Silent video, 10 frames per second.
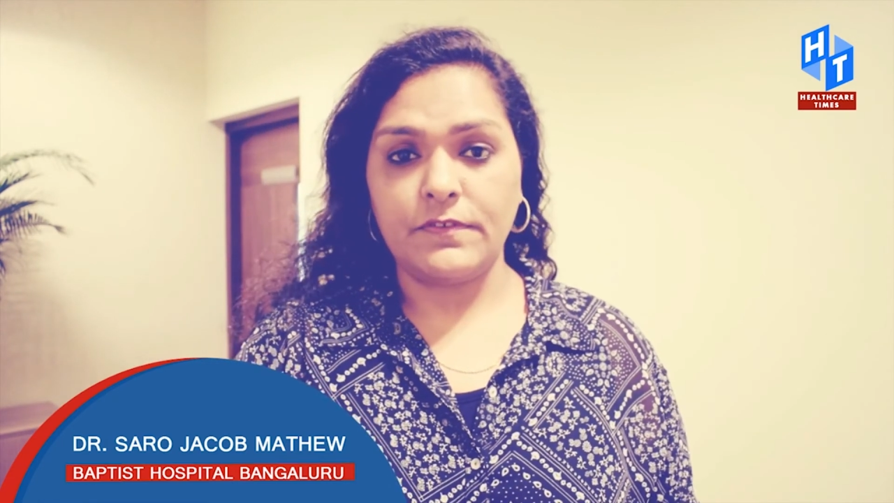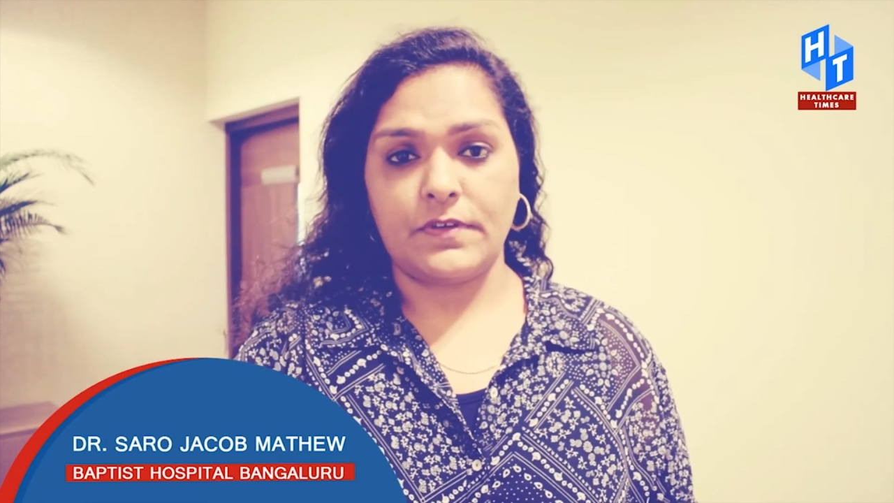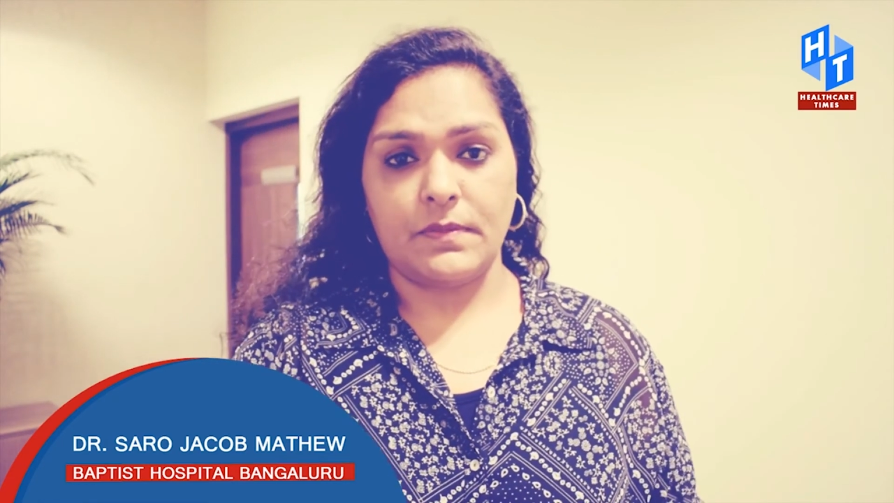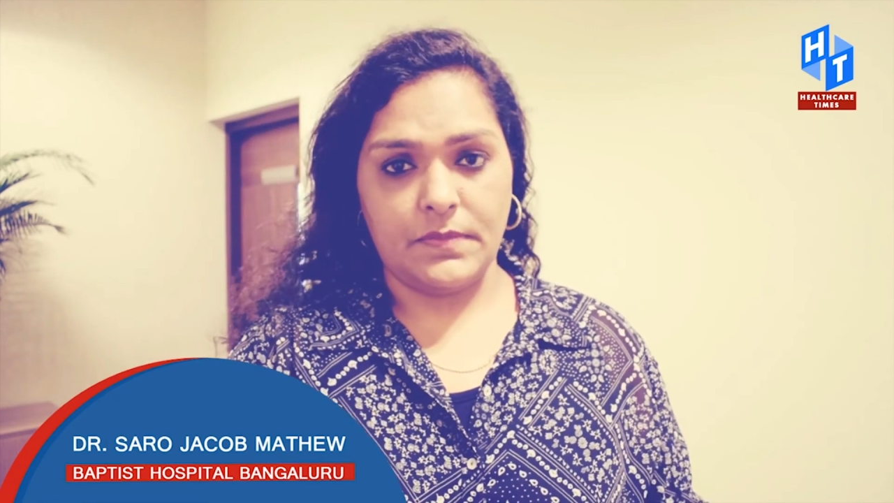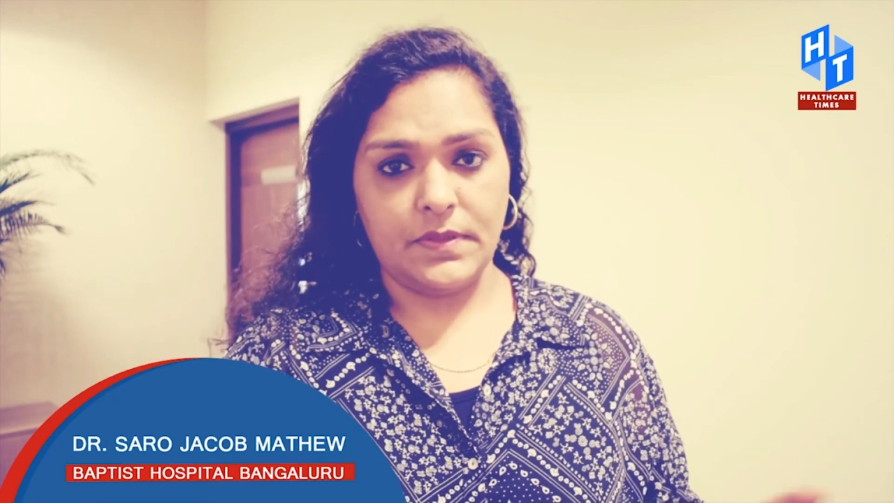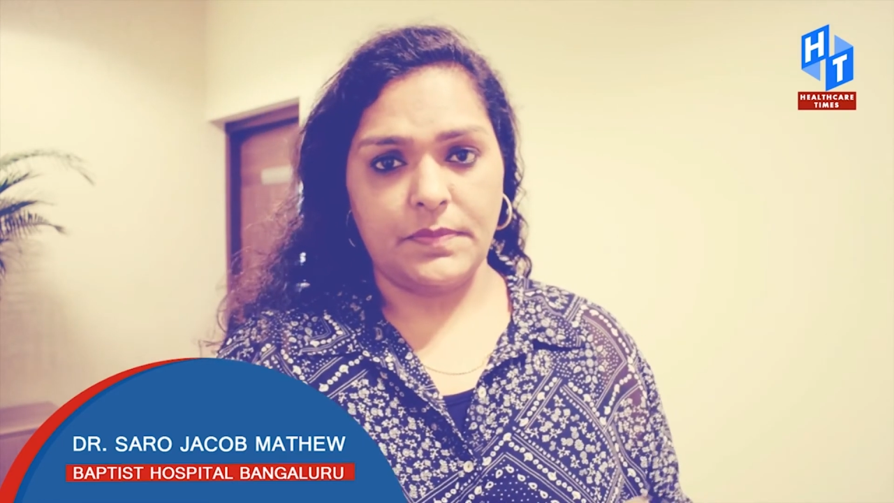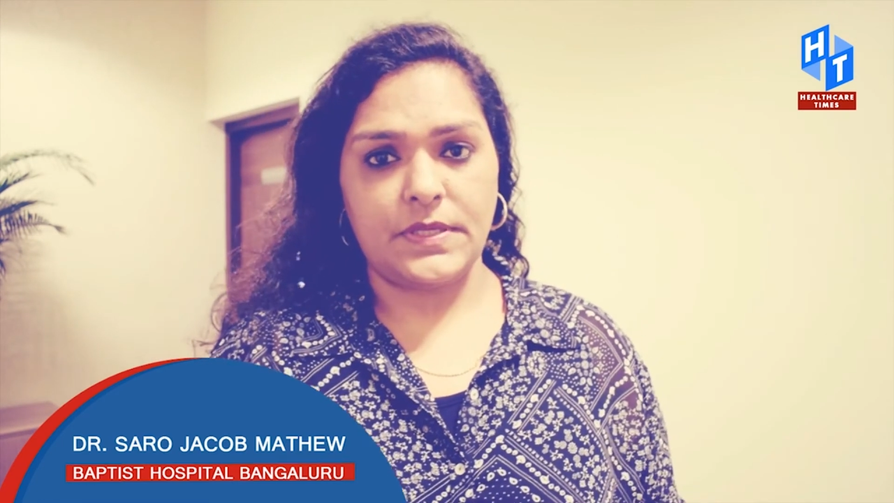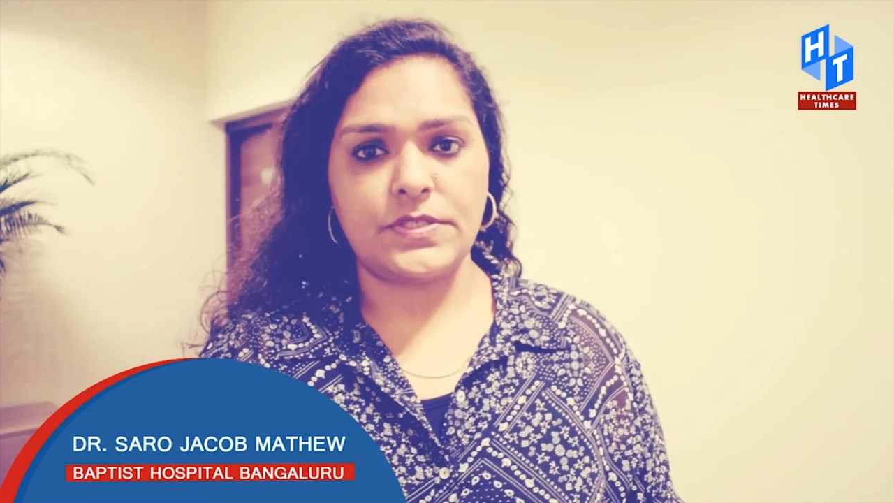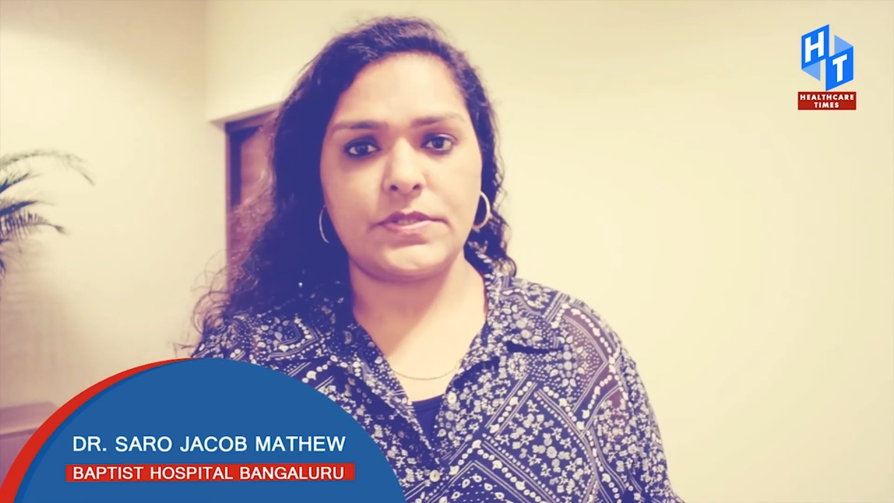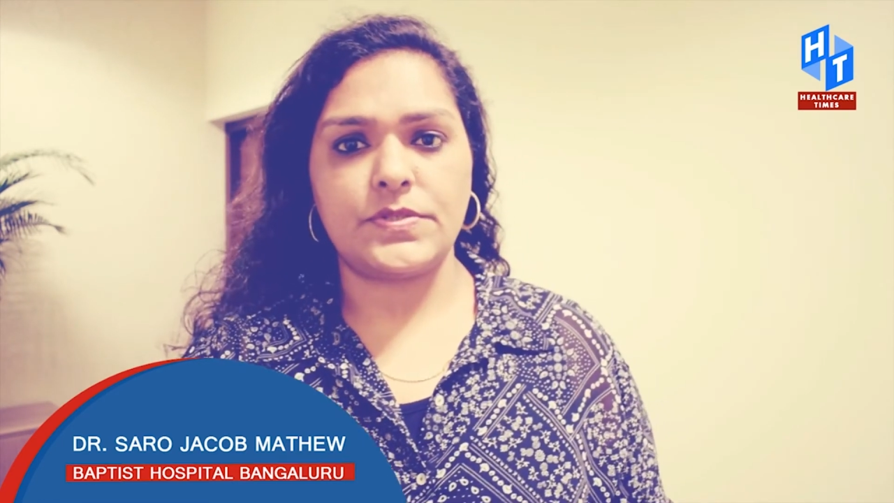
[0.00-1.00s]
from
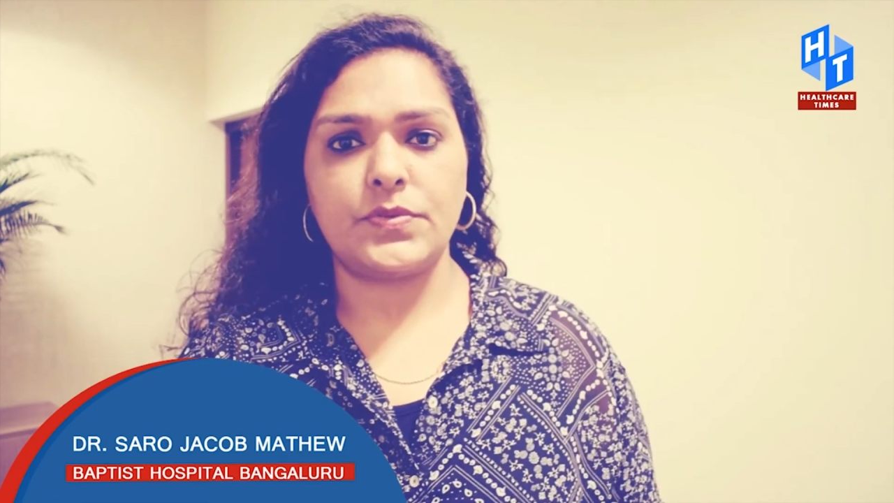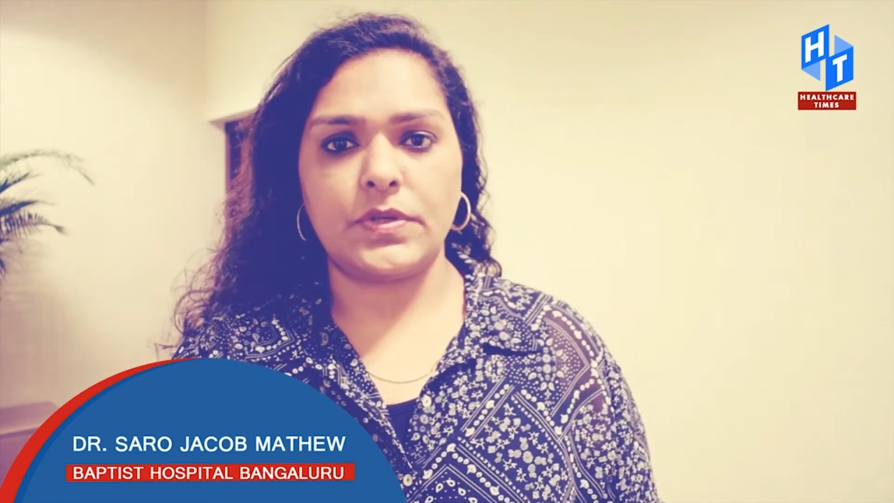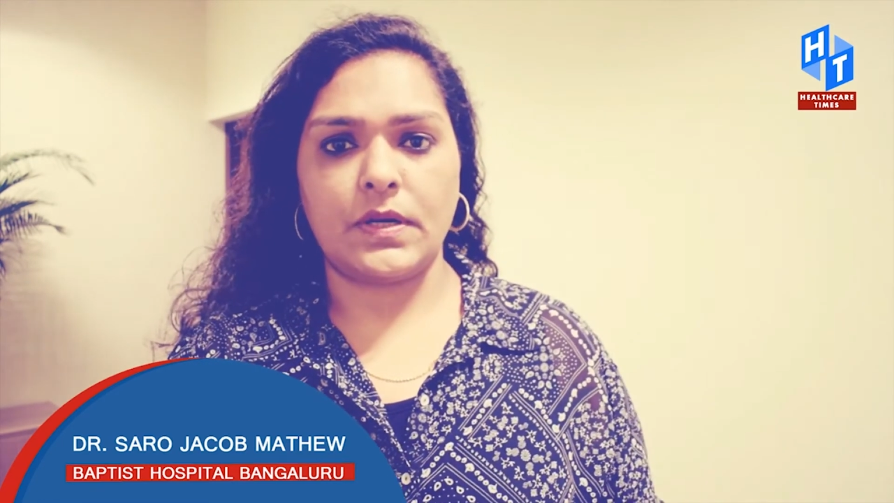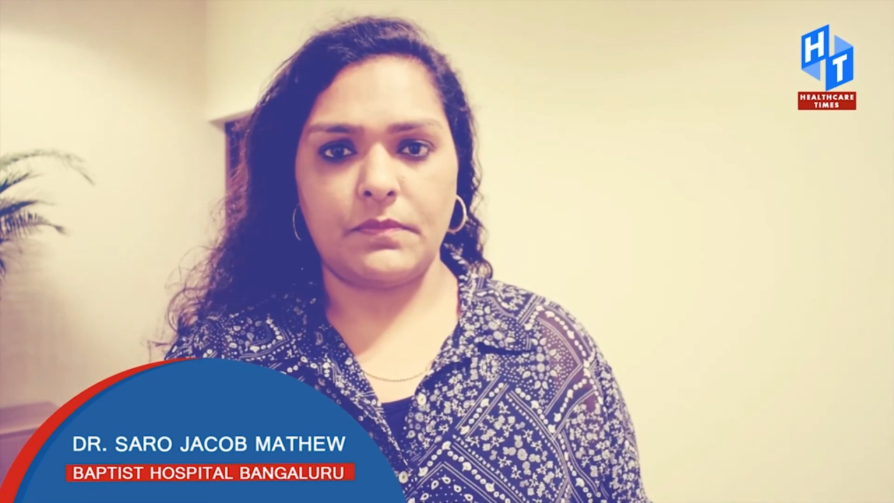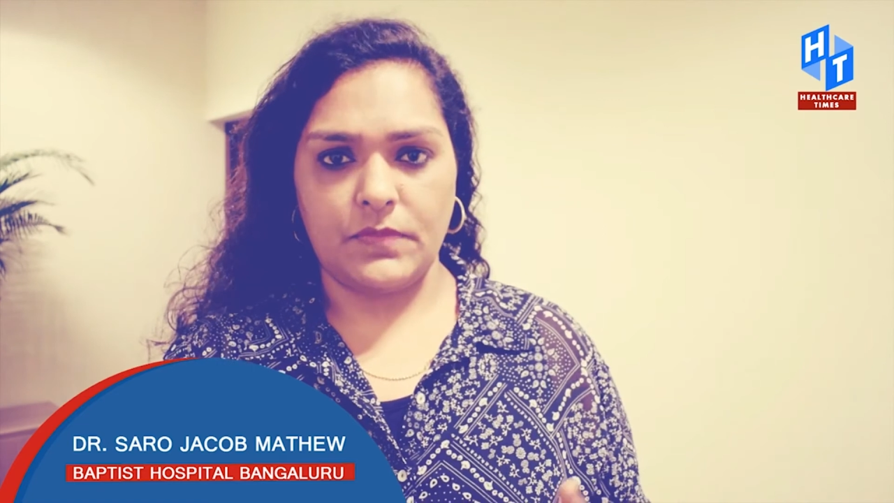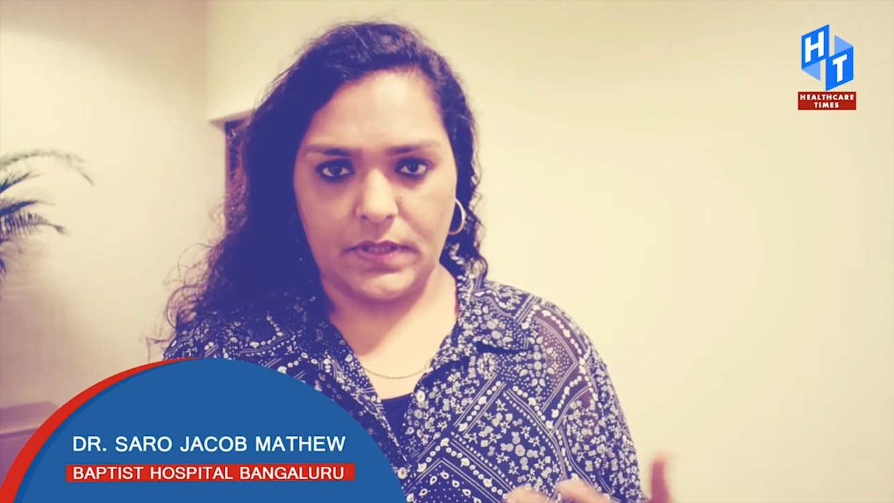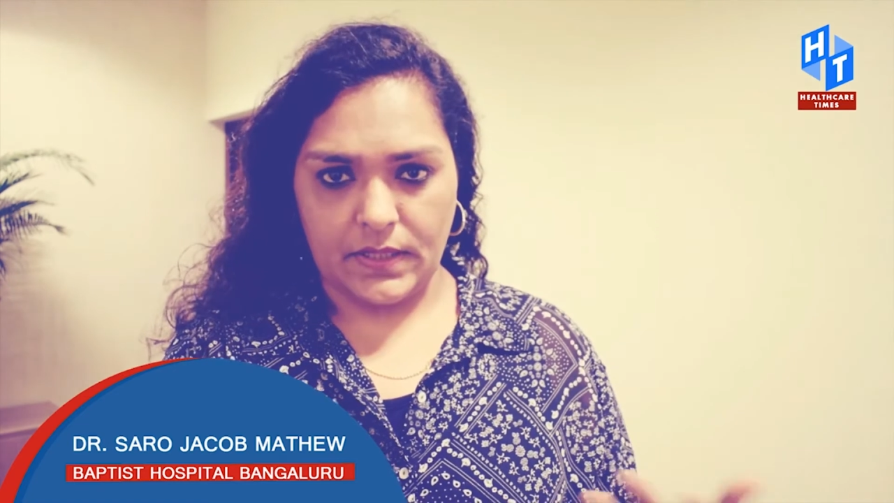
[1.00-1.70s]
patients who come,